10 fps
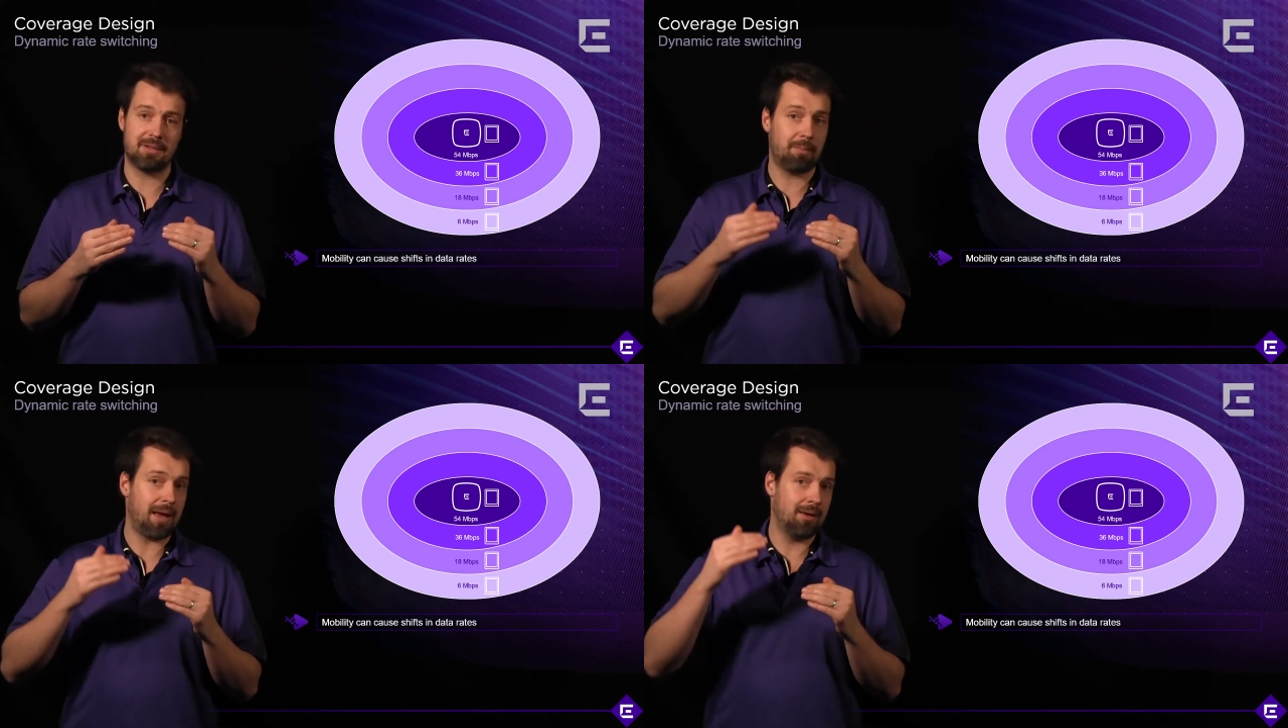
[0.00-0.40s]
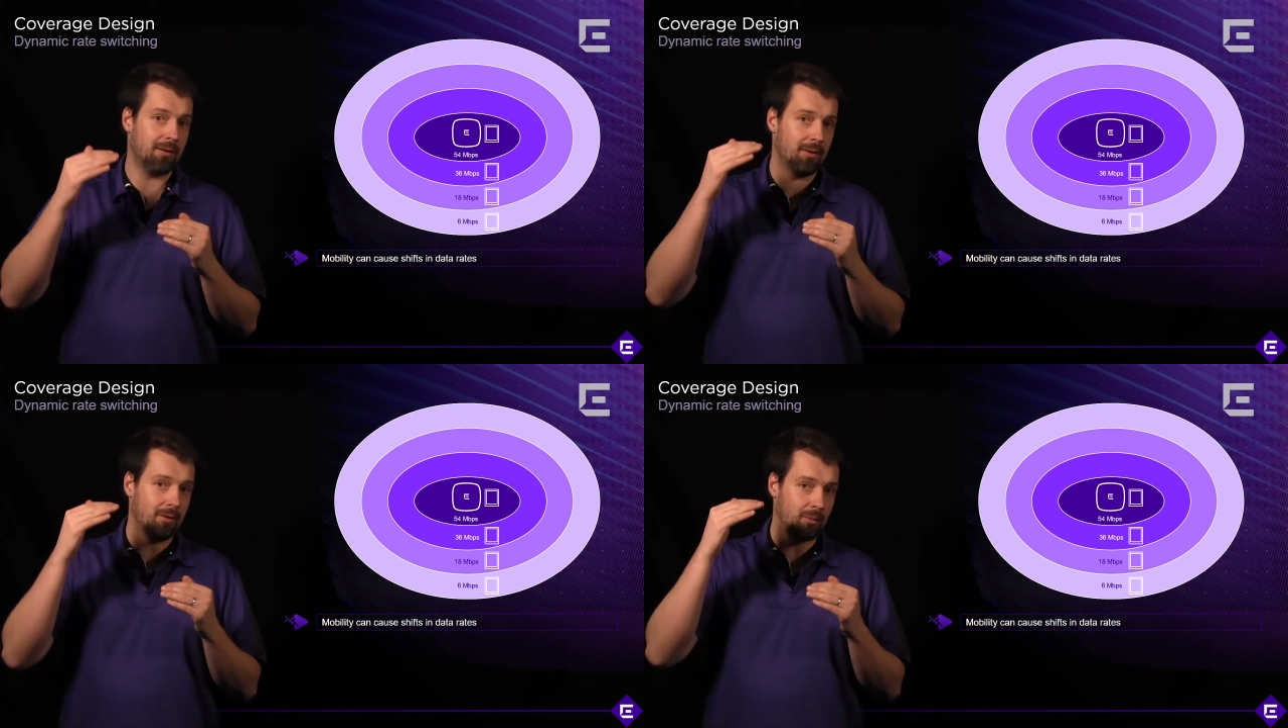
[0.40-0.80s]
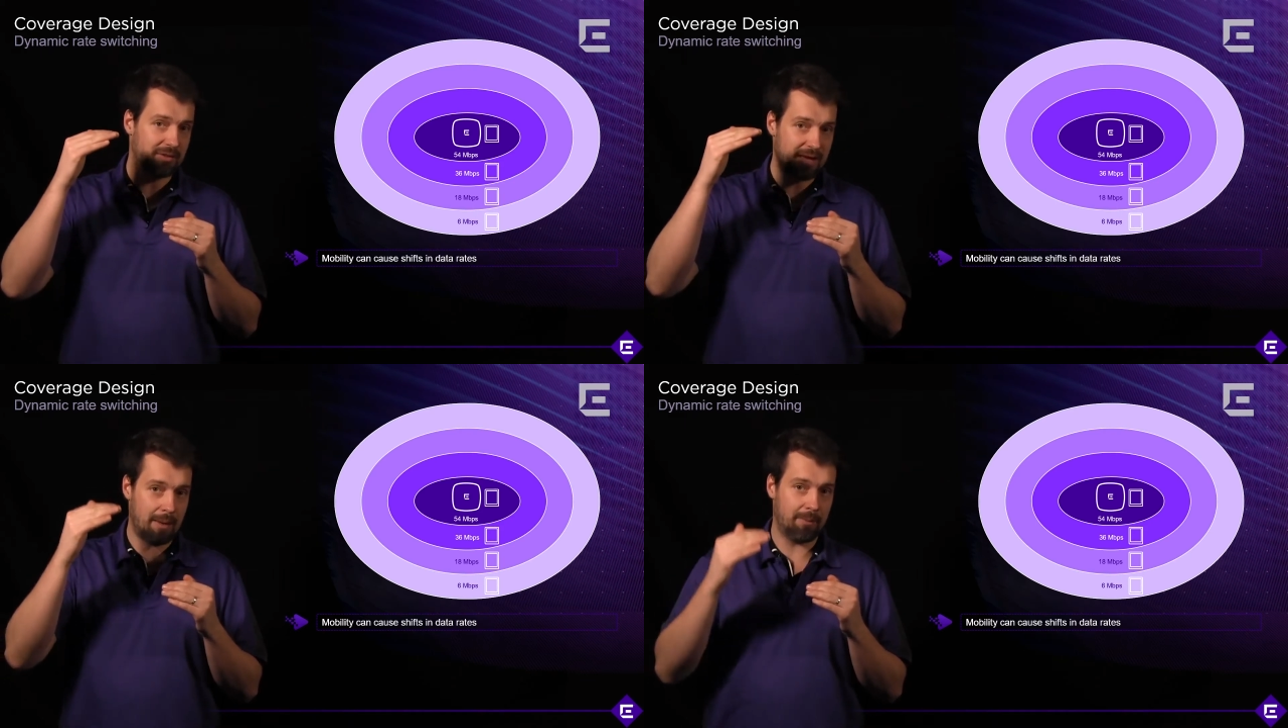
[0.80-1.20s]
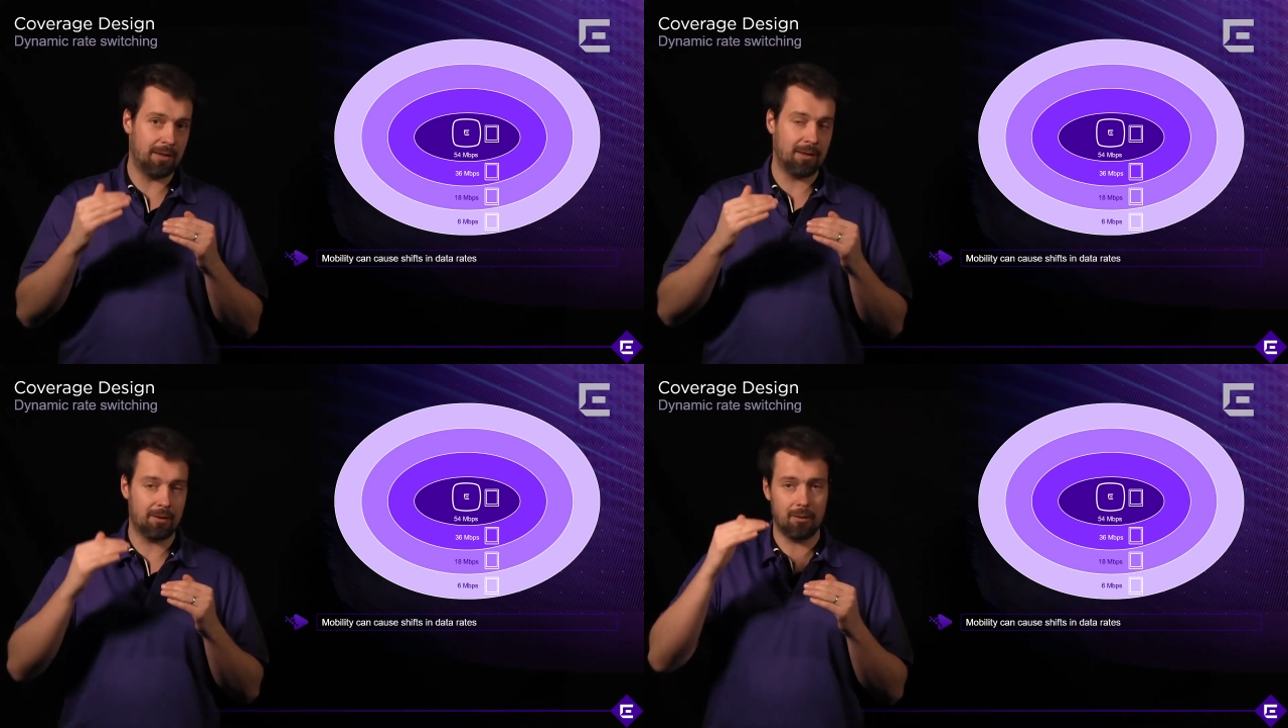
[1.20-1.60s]
depending on what's
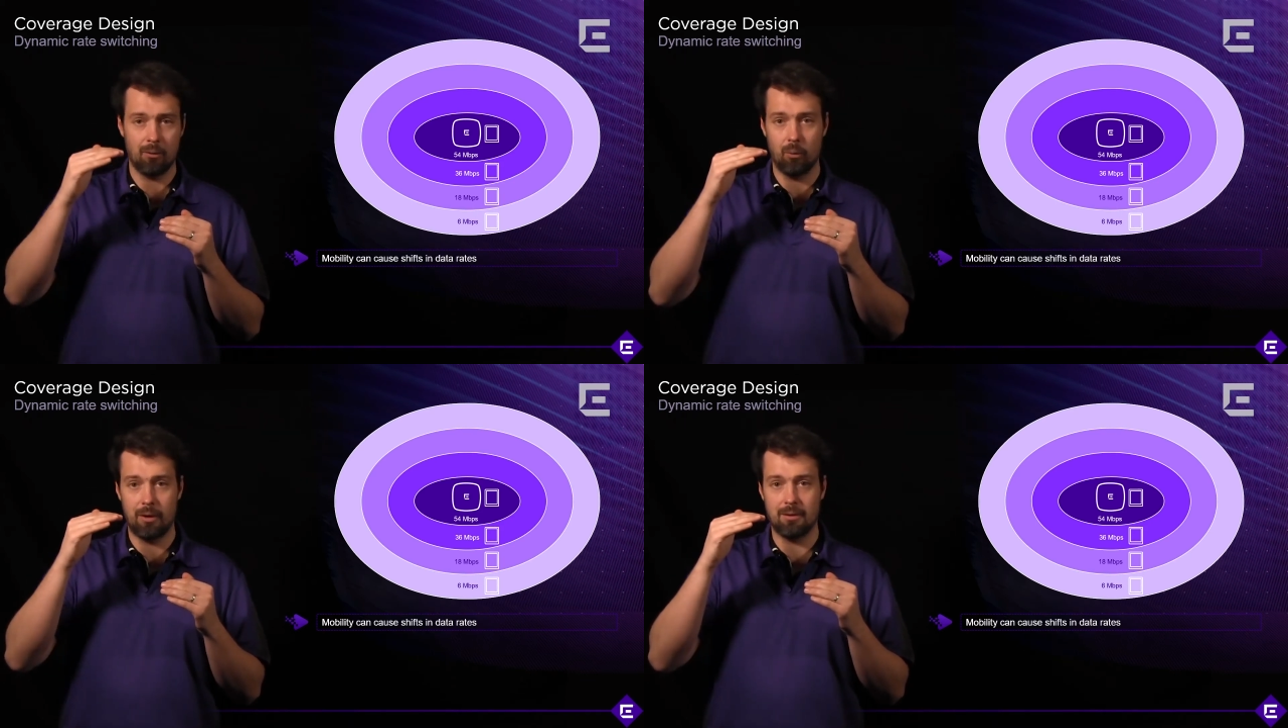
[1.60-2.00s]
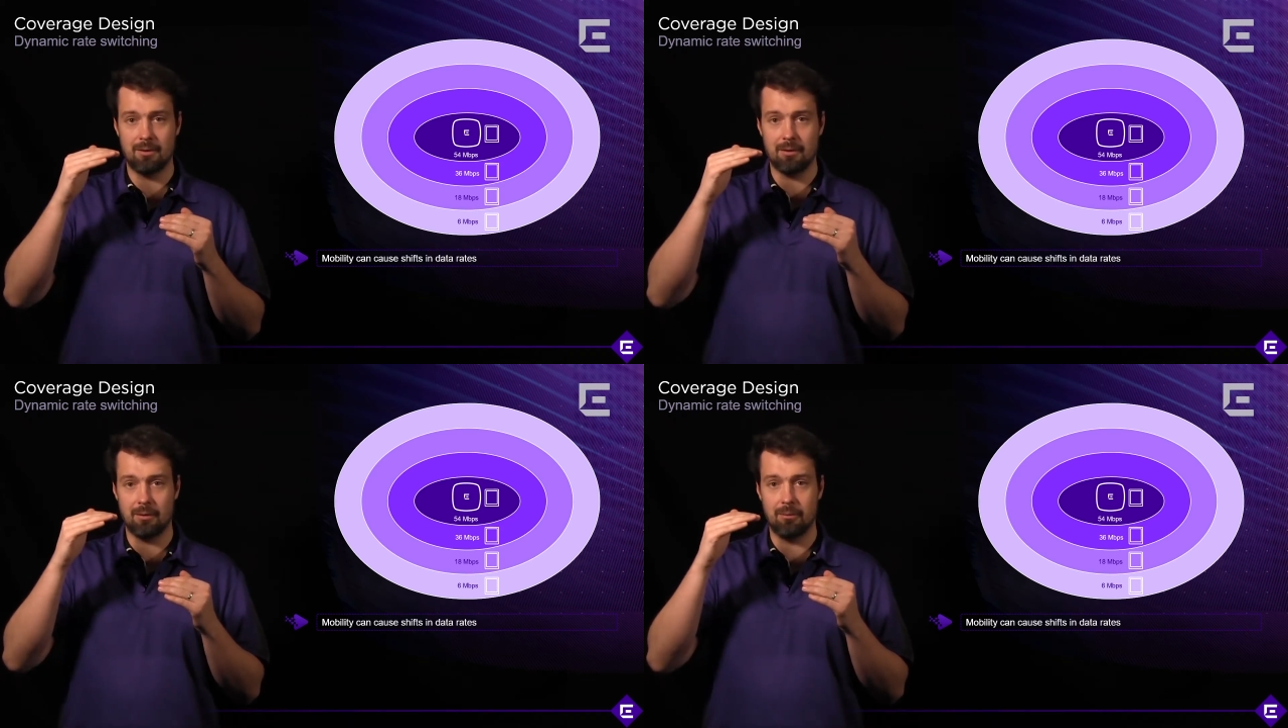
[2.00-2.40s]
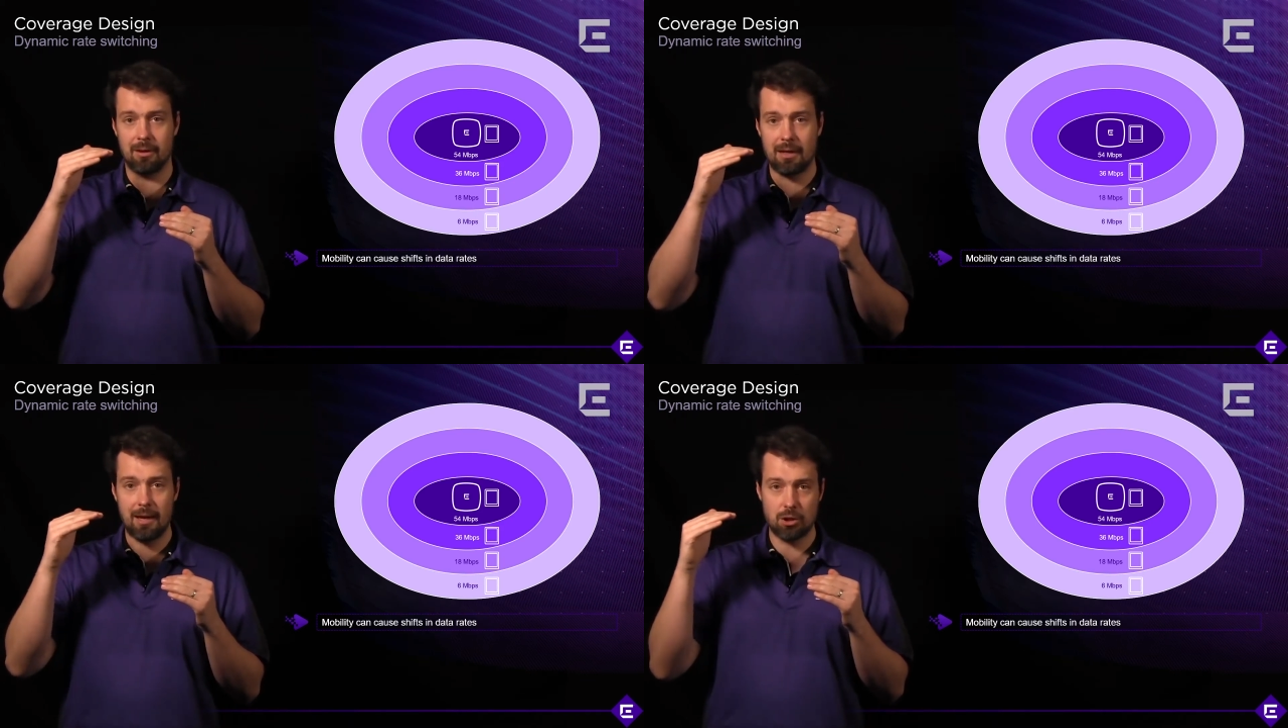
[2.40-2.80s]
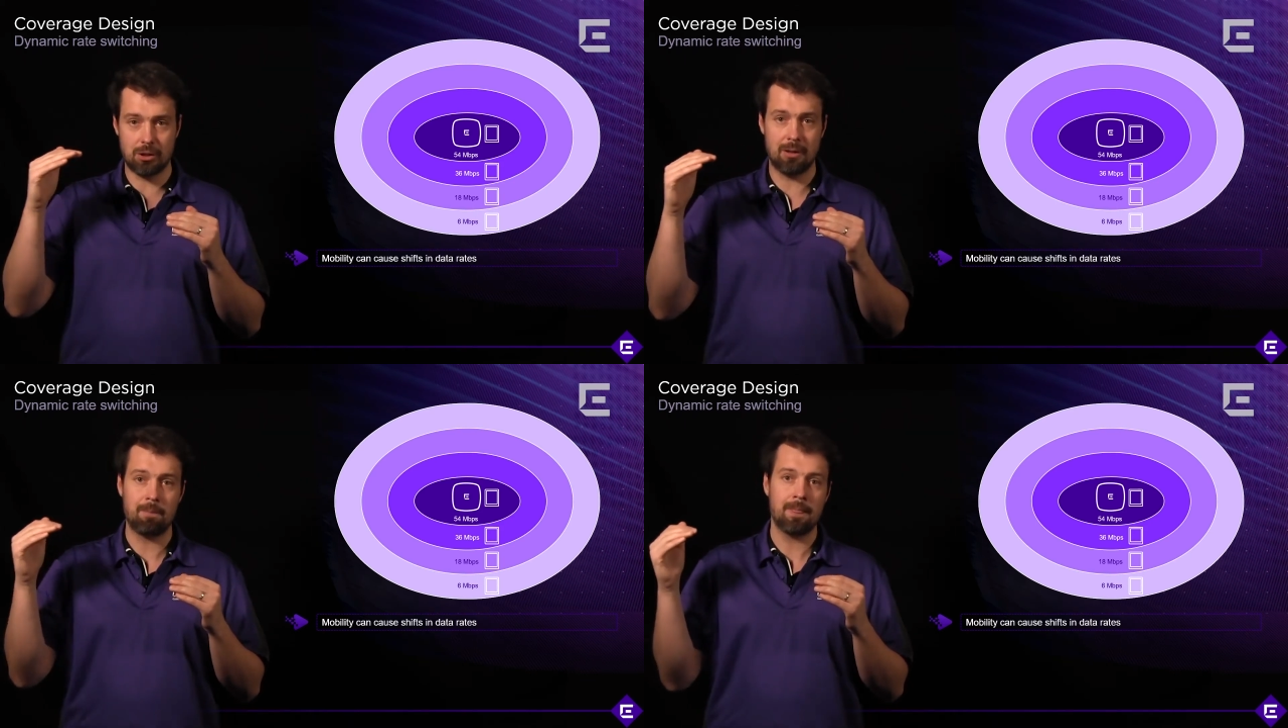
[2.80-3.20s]
happening with the
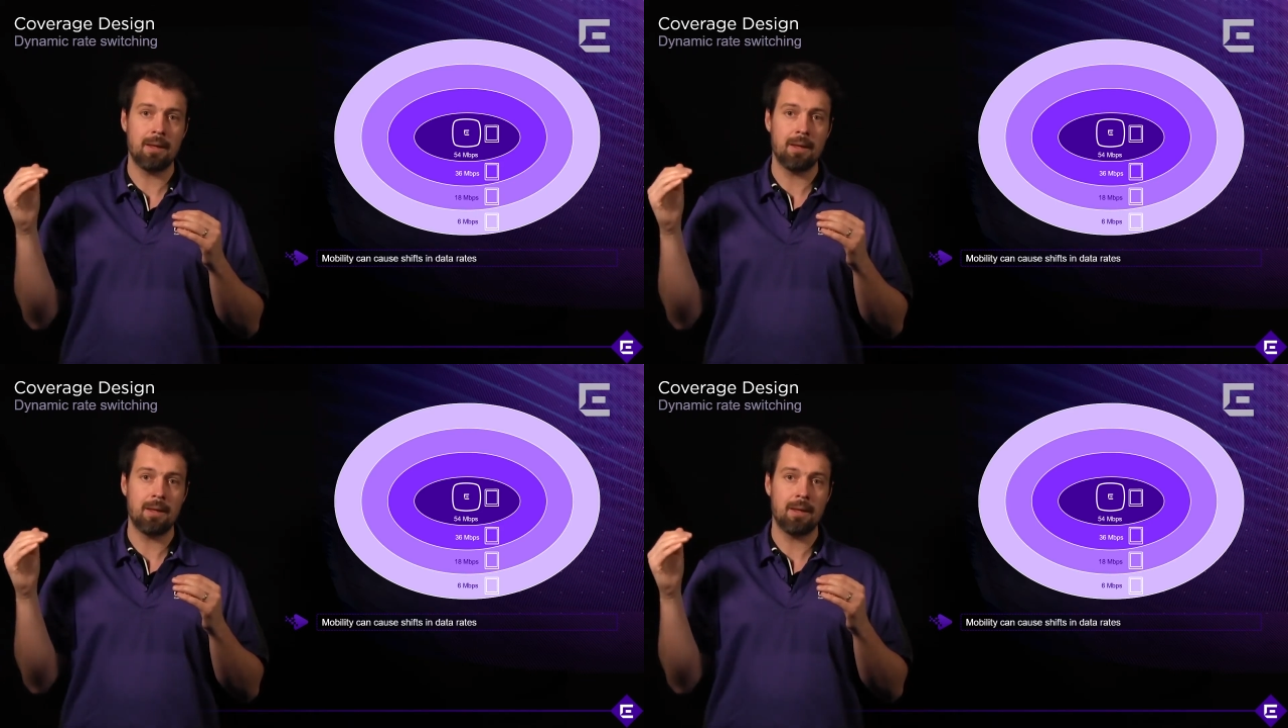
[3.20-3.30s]
communication,